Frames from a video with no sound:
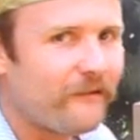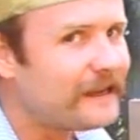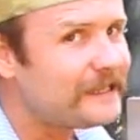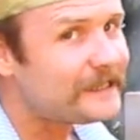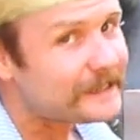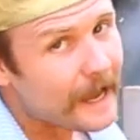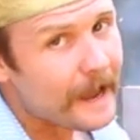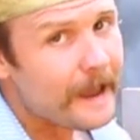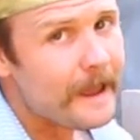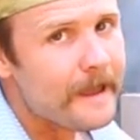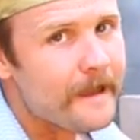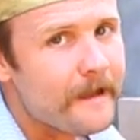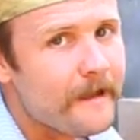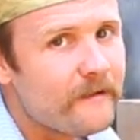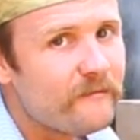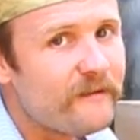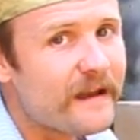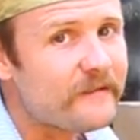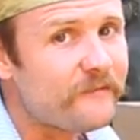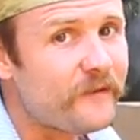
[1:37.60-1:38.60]
They say
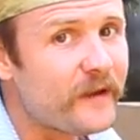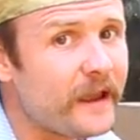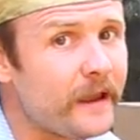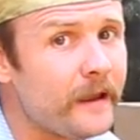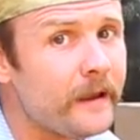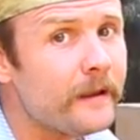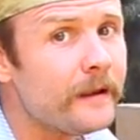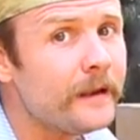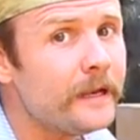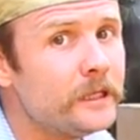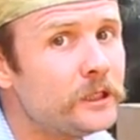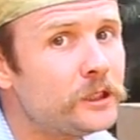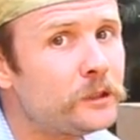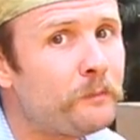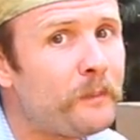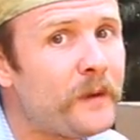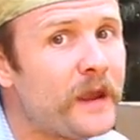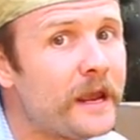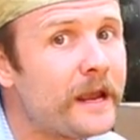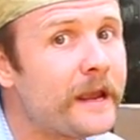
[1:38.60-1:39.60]
that the
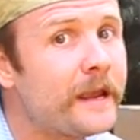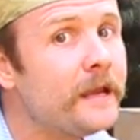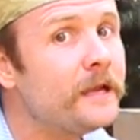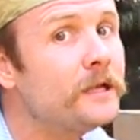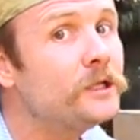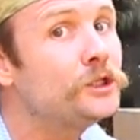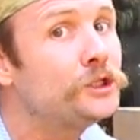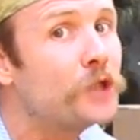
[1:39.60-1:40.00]
English-speaking